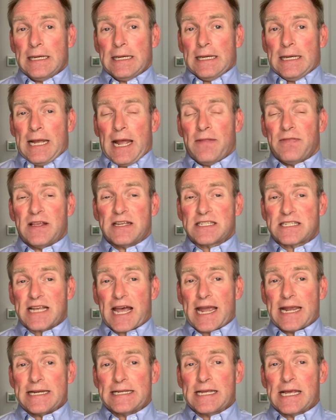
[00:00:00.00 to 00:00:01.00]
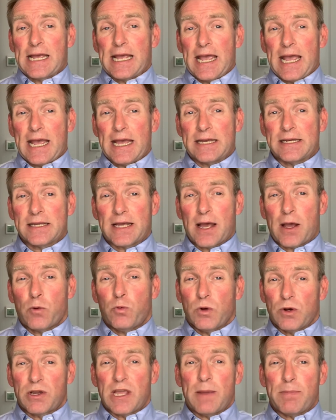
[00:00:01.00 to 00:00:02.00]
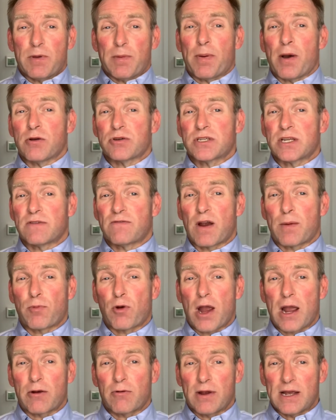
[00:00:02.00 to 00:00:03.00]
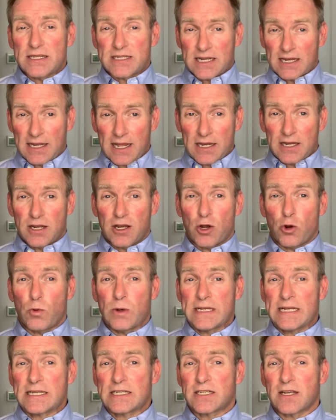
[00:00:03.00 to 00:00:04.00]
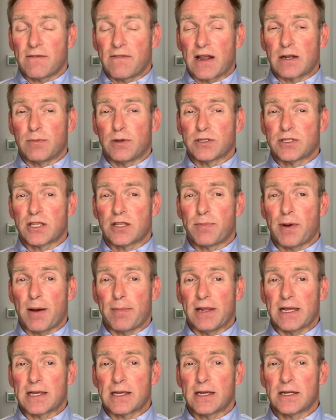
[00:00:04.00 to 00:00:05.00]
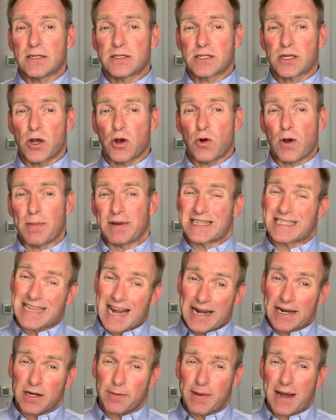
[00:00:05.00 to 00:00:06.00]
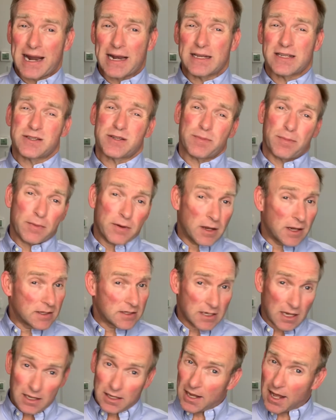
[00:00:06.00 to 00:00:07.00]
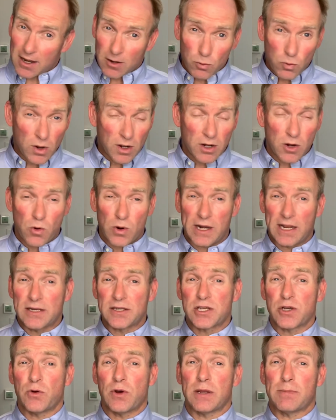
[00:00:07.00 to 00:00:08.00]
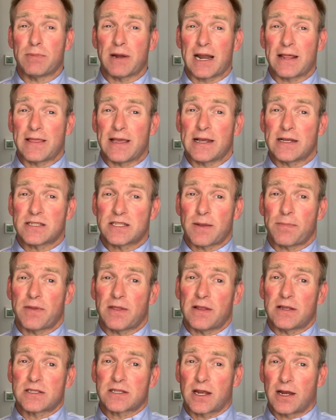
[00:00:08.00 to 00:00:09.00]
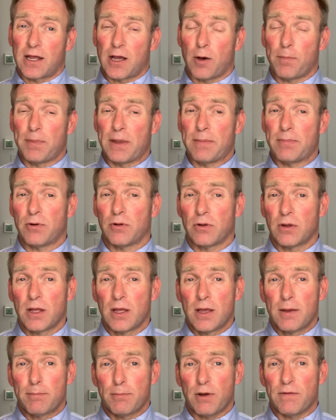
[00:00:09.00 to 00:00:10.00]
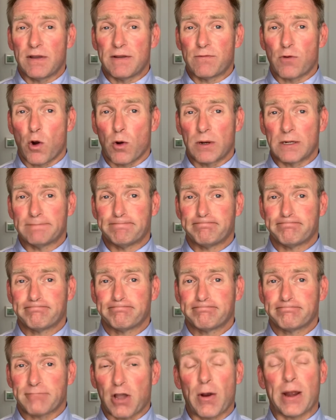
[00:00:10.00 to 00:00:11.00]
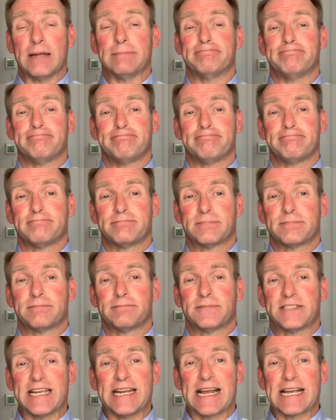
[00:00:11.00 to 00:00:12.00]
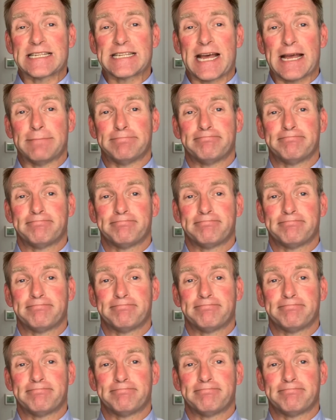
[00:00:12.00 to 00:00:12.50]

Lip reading: and this site, and we'll keep you posted of our progress and let you know when it's available to the public. So I'm excited about it. It's a lot of work going into it, but I think it's something that's going to help people moving forward. All right, see you next time.